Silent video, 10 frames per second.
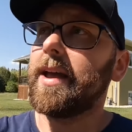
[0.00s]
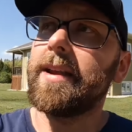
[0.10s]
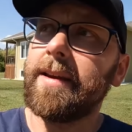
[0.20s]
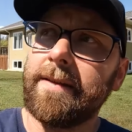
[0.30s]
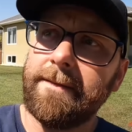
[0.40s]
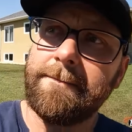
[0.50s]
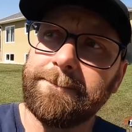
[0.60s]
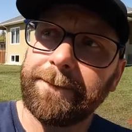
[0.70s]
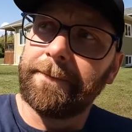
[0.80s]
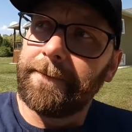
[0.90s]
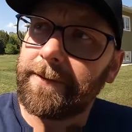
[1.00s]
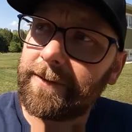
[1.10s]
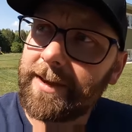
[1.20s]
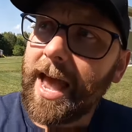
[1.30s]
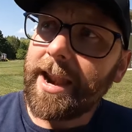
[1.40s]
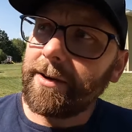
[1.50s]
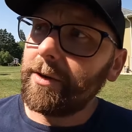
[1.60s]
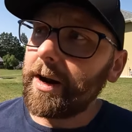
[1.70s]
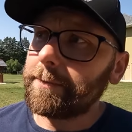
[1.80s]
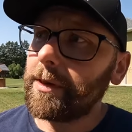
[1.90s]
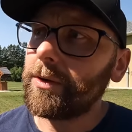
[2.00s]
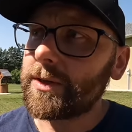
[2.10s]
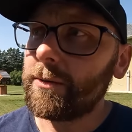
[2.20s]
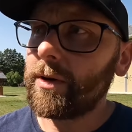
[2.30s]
and scan it right up close.